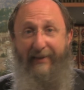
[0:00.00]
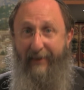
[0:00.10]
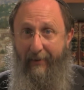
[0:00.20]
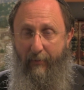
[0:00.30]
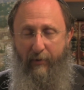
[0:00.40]

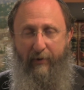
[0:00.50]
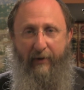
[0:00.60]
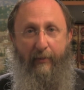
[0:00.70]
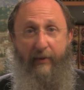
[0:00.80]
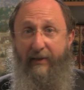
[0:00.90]
Same
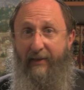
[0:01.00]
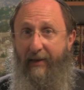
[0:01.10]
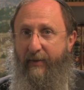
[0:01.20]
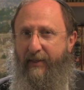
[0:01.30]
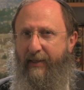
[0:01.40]
word, but this
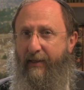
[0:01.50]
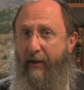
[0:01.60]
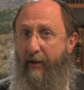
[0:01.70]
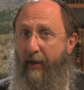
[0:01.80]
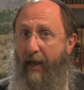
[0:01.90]
time it says,
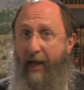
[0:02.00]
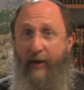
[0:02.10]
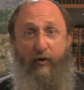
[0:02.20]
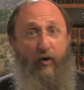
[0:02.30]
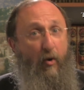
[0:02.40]

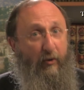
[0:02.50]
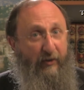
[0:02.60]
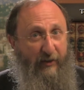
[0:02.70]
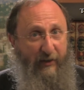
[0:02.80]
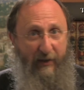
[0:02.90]
and
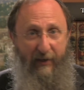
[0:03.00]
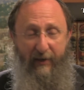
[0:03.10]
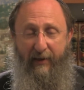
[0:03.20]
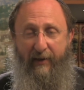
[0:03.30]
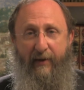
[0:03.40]
don't.
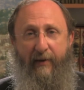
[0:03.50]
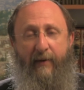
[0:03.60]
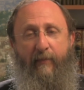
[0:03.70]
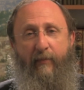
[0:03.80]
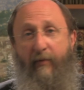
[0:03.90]

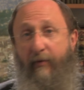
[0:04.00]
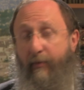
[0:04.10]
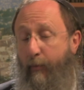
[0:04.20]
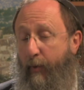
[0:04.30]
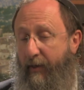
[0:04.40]

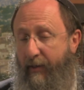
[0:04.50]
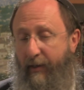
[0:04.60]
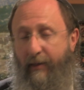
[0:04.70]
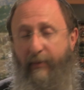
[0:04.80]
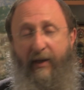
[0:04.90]
When
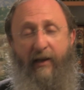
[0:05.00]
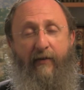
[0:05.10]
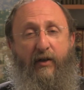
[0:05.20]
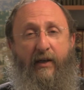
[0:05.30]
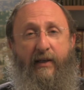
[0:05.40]
in the beginning
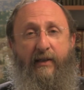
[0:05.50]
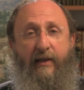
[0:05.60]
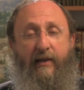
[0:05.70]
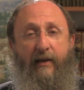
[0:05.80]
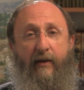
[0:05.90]
of Shalach it
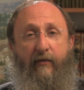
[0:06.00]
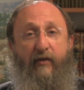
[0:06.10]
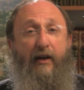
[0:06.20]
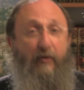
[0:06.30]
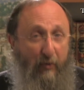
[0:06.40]
said,
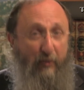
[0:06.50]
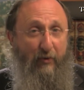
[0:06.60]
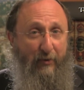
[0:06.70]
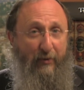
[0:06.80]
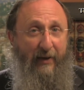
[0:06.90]

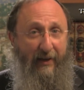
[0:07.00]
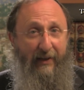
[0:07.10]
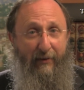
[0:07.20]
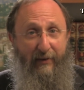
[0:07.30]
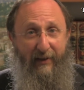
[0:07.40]
viaturu at
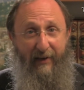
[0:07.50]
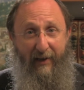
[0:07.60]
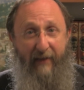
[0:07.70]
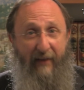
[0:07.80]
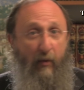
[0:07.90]
Eretz
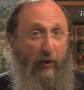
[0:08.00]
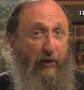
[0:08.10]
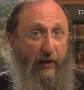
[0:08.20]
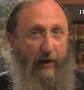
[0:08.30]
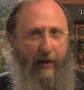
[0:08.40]
Canaan, and they
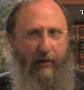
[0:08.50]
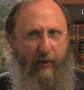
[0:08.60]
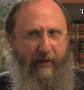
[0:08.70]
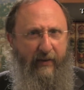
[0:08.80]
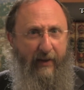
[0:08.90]
will,
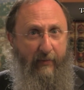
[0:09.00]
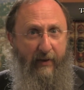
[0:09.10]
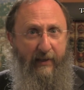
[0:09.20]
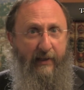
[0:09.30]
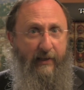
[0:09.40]
whatever that
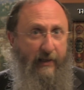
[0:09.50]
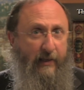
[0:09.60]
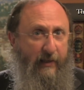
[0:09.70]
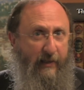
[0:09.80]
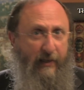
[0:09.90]
means,
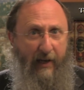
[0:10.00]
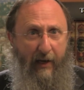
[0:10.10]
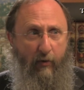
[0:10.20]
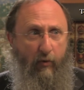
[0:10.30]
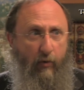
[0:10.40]
seek
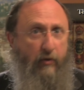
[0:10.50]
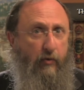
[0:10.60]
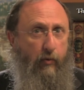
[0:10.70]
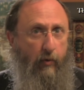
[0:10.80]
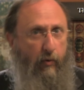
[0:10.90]
out or
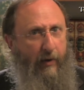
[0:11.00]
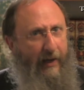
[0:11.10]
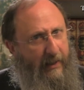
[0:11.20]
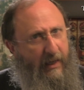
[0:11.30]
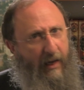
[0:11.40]
tour or
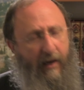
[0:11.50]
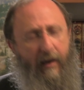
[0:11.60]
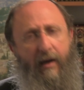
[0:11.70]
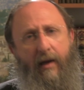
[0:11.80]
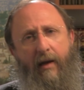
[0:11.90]

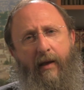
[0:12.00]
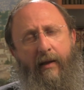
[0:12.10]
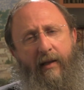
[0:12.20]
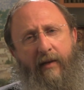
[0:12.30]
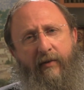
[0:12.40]
untie
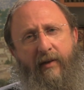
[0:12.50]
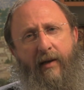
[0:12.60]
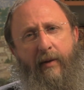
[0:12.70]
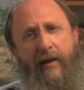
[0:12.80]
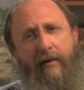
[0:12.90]
the land of
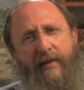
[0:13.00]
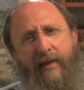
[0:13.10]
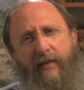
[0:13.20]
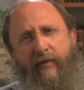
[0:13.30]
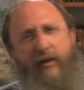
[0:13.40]
Canaan. Here it
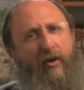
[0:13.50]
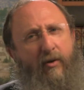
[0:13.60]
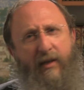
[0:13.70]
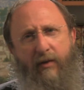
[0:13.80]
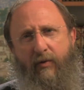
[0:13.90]
says,
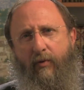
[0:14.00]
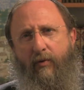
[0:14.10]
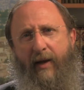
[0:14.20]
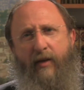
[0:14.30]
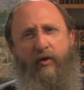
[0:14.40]
velo
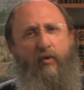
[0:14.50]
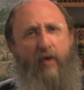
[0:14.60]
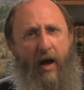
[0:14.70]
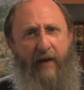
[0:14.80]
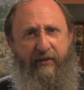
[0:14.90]
taturu, and do
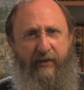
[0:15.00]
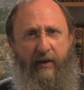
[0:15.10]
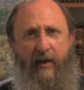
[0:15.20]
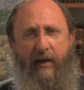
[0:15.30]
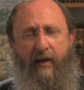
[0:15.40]
not,
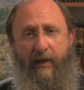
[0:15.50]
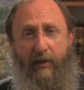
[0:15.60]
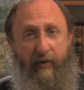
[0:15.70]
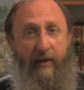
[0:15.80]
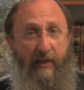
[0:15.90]

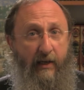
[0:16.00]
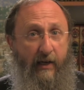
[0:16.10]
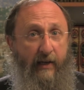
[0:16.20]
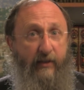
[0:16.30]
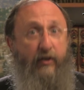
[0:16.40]
it's translated
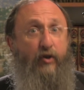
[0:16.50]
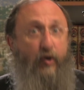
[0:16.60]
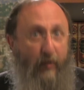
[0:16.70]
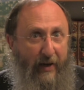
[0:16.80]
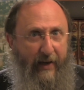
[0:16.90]
as
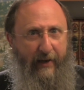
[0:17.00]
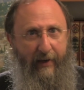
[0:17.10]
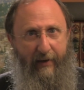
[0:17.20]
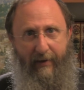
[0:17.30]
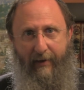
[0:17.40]

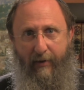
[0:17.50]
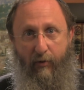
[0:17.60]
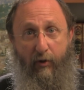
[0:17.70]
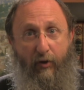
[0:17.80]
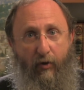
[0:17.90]
stray
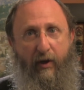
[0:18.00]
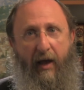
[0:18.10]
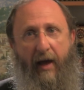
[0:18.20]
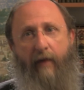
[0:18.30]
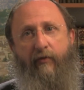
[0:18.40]
or look
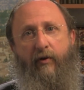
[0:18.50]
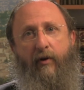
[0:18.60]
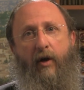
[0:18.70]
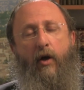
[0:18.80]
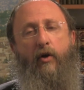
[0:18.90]

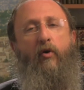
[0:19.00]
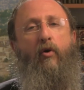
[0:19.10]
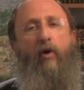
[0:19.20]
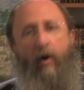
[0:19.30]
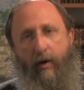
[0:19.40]
after
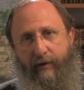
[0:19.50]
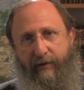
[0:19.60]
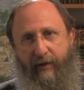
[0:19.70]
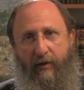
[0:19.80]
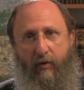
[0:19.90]
your
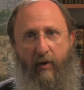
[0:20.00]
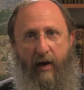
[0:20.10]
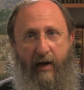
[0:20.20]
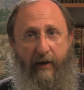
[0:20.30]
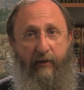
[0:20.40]
hearts and your
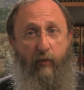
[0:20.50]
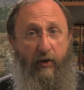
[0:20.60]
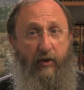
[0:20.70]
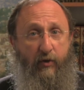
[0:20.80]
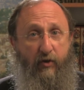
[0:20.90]
eyes,
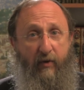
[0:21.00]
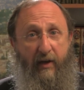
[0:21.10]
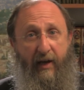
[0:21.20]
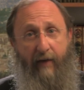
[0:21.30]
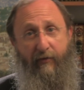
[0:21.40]
which you
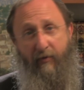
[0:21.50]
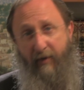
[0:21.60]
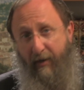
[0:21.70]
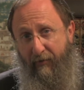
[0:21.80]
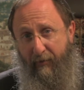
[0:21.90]
stray after.
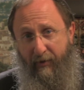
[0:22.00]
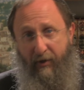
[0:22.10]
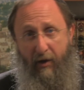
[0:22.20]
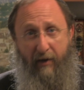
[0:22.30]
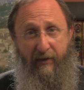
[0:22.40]
In other words,
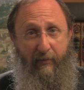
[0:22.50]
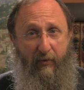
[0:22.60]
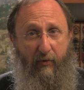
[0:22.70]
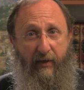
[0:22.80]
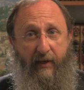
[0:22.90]
God is
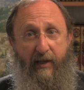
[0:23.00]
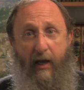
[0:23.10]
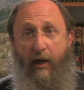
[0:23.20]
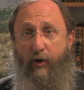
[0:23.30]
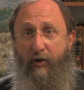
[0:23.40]
imploring us
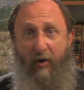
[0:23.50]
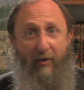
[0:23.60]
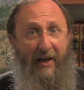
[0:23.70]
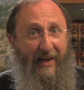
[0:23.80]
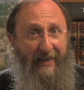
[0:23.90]

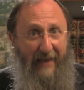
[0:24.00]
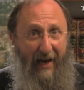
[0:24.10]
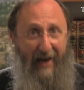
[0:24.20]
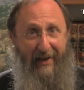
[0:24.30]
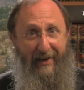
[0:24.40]
don't
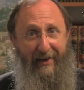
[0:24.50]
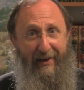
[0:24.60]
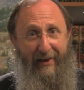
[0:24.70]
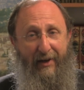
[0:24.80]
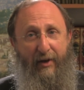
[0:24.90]
untie
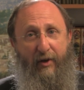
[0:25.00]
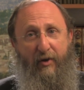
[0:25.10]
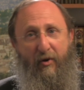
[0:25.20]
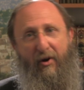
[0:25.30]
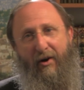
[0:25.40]

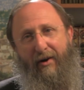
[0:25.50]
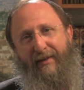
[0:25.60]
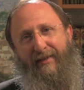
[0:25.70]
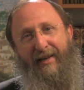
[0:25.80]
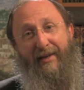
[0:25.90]
your
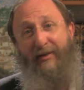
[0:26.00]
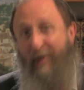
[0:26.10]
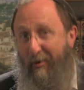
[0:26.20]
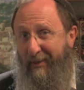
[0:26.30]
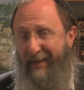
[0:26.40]
hearts and
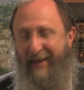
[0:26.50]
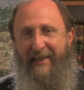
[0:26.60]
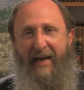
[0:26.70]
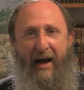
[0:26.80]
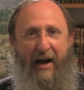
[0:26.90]
don't
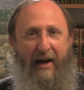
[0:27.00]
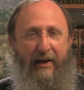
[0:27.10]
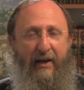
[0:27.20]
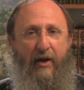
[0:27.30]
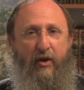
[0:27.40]

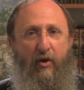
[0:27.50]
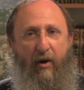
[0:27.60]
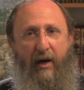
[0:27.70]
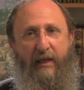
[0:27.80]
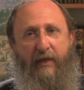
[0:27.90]
untie your
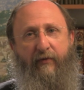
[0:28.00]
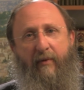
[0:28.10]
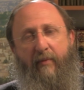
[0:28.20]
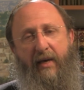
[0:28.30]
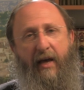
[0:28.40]
eyes
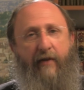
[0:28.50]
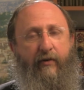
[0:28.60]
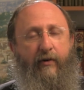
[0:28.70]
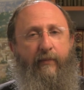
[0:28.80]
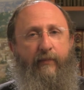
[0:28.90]
from me
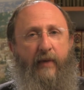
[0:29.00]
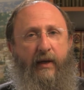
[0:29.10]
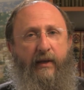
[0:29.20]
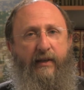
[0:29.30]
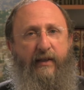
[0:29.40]
ever.
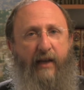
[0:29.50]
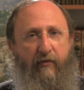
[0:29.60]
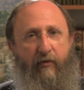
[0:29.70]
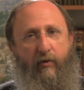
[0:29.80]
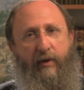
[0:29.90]
Stay
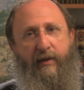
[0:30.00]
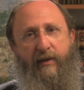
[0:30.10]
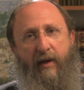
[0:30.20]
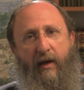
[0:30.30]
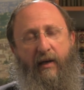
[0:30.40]

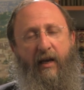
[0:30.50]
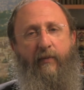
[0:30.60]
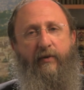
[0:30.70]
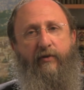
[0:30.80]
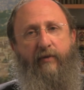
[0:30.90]
focused,
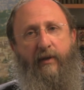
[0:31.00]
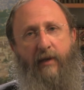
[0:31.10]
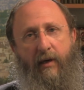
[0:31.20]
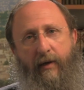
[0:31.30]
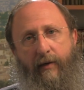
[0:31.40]
keep the string
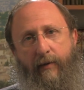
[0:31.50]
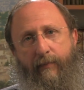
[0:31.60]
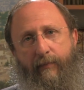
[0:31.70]
tied.